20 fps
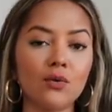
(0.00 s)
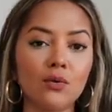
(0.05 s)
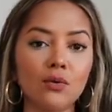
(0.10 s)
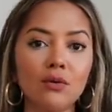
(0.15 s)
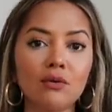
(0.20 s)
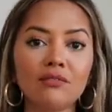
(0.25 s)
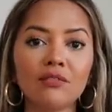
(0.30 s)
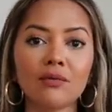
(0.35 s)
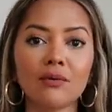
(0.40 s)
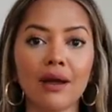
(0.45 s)

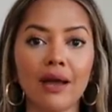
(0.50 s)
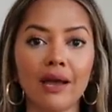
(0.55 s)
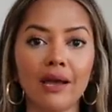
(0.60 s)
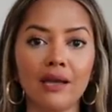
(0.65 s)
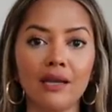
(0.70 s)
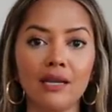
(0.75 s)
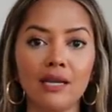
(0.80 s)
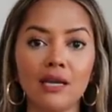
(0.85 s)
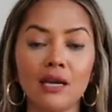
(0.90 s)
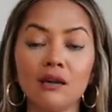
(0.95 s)
whole
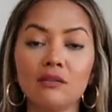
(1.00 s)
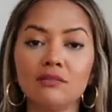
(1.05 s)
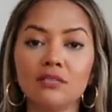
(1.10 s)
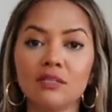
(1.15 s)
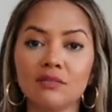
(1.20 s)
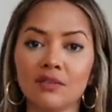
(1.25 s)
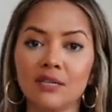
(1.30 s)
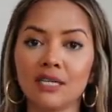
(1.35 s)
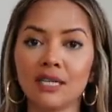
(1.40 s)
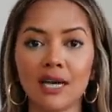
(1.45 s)
variety of
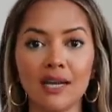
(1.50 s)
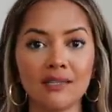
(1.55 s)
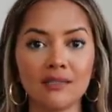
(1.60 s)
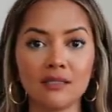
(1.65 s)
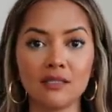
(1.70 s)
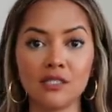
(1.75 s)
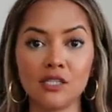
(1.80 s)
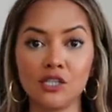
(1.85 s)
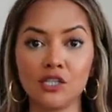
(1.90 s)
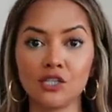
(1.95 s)
different
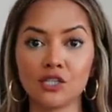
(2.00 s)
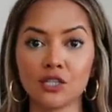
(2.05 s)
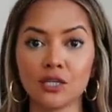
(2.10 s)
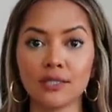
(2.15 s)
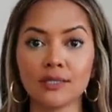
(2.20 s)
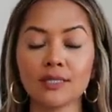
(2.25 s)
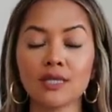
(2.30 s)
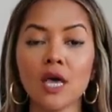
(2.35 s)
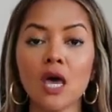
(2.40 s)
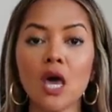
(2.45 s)
kinds of
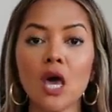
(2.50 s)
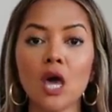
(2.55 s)
t-shirts.